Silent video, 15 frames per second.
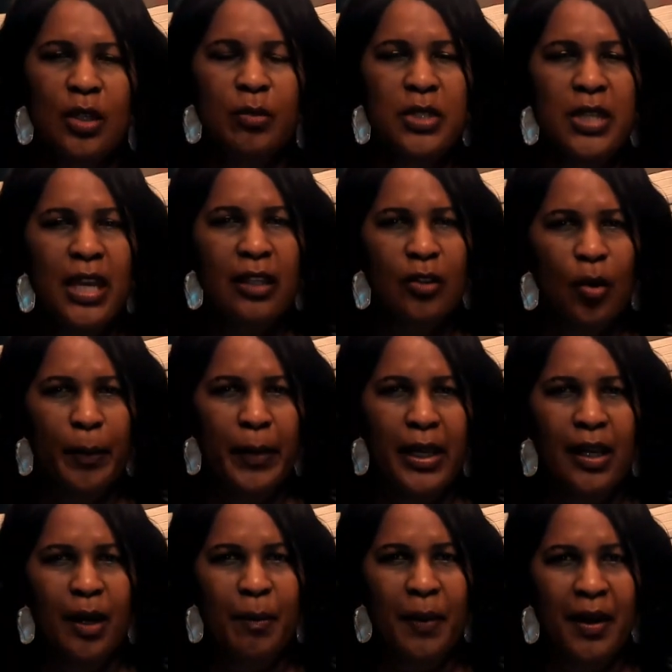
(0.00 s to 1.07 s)
She had no
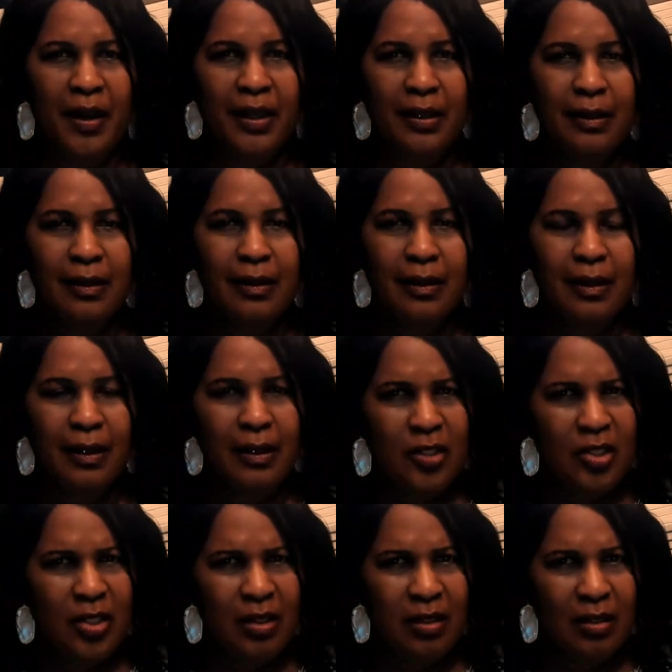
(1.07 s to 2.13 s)
makeup on and
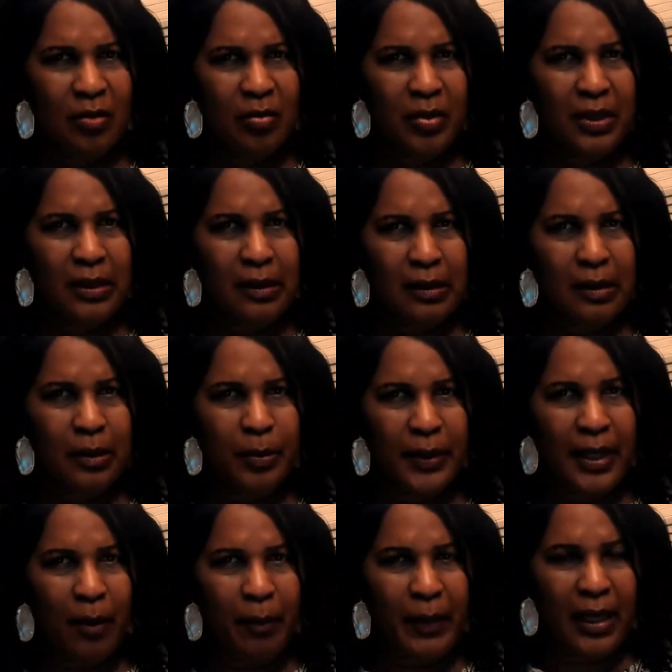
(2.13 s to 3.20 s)
she looked really good
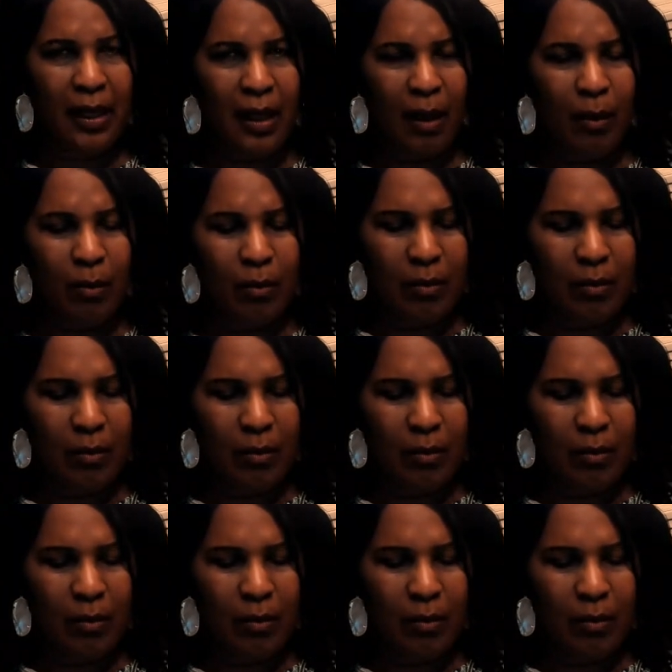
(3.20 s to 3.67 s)
without makeup.